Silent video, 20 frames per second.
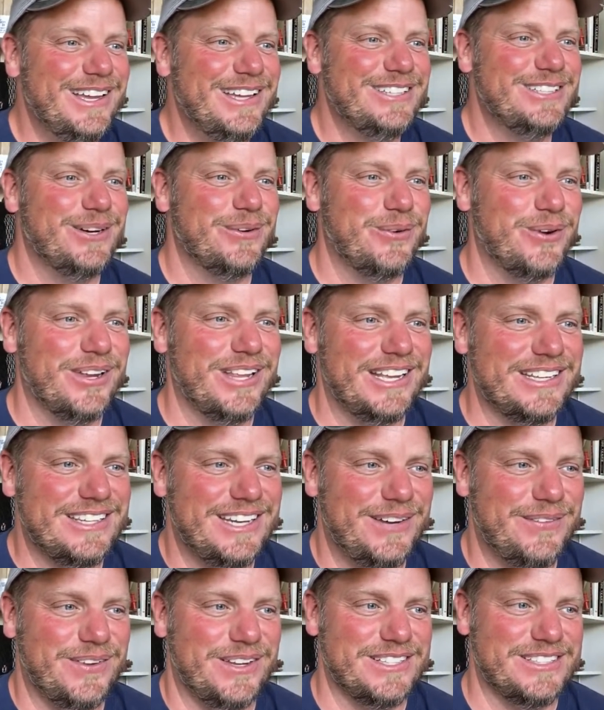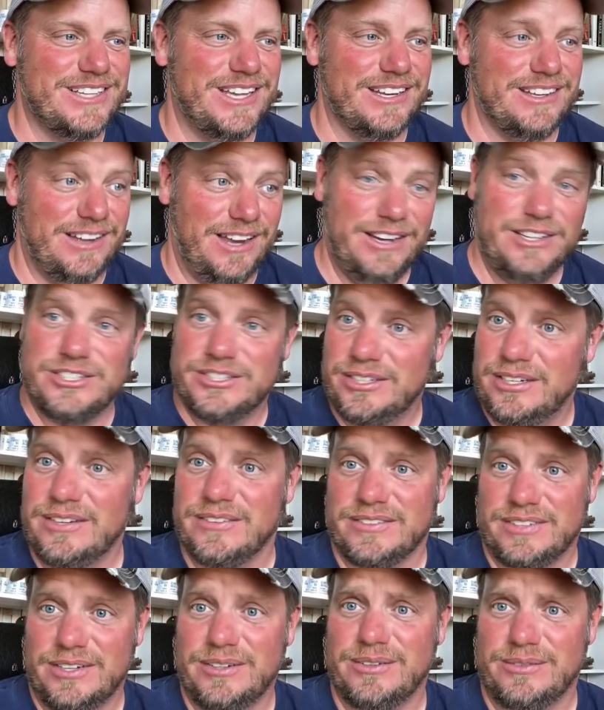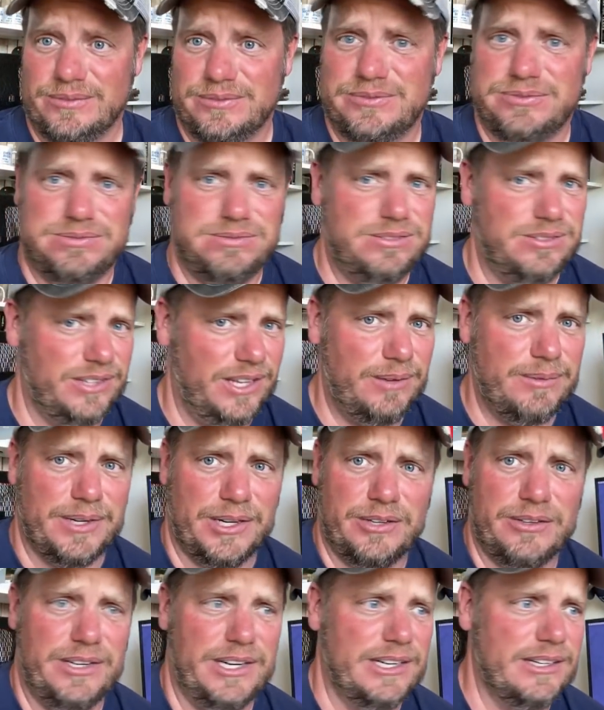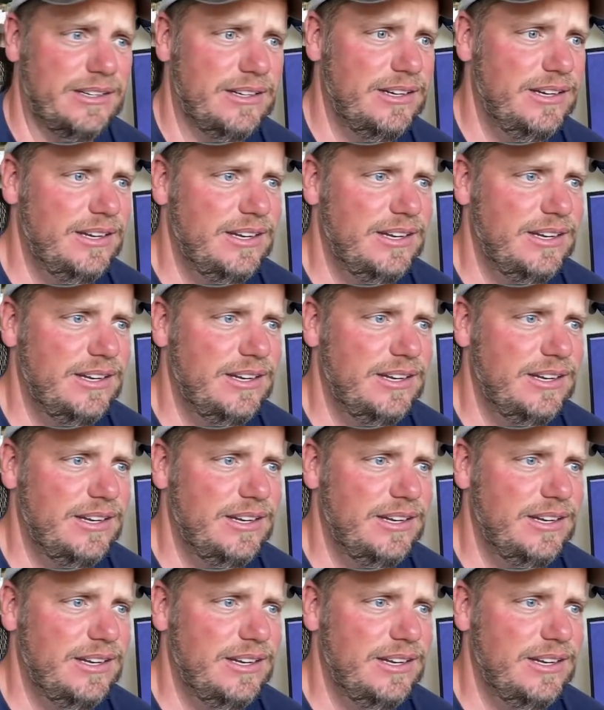Should have wore that today for the sun. I should have done it. Oh, that would have been great.